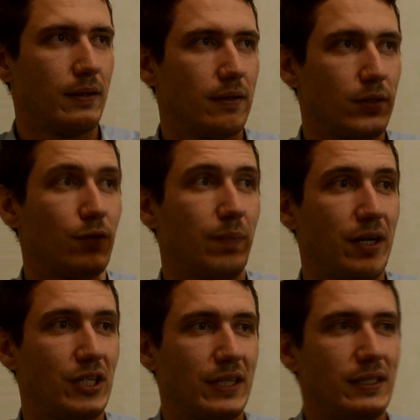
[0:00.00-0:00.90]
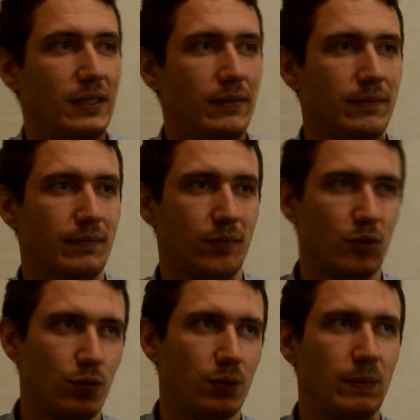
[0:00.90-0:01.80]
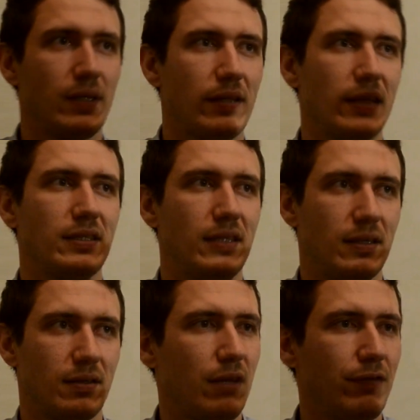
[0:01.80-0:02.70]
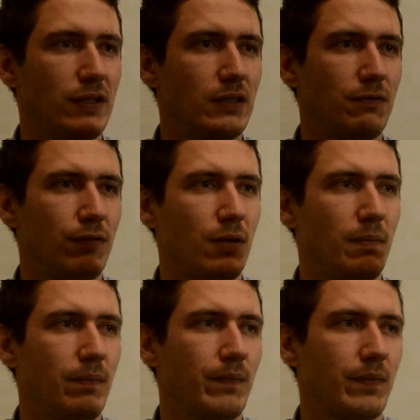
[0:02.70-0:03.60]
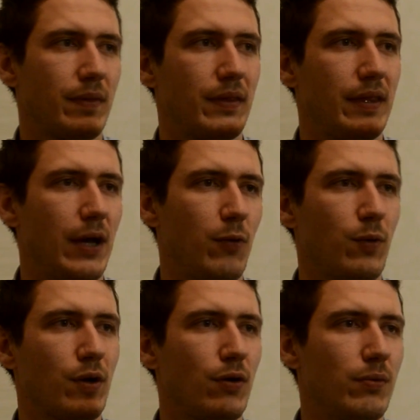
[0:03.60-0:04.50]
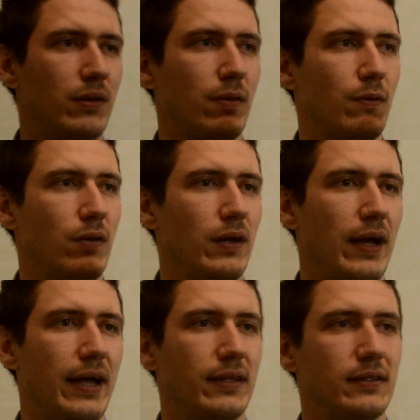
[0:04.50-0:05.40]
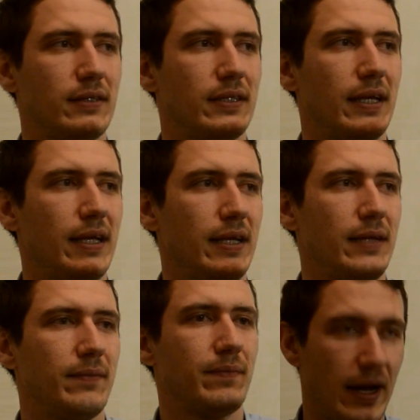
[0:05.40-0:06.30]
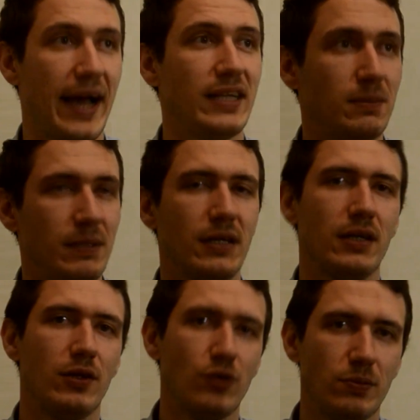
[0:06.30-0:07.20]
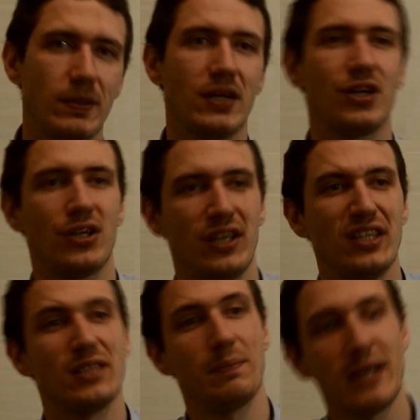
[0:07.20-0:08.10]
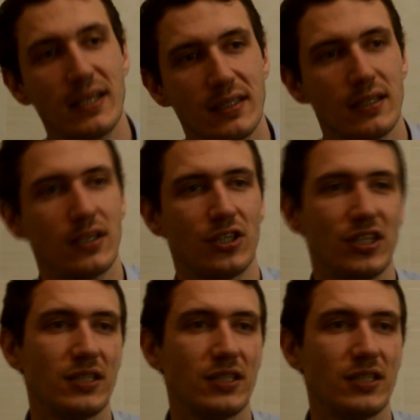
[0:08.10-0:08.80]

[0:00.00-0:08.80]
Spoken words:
So pričati, to speak, that's the infinitive form. Now we go a bit further and say I speak, you speak, he speaks, she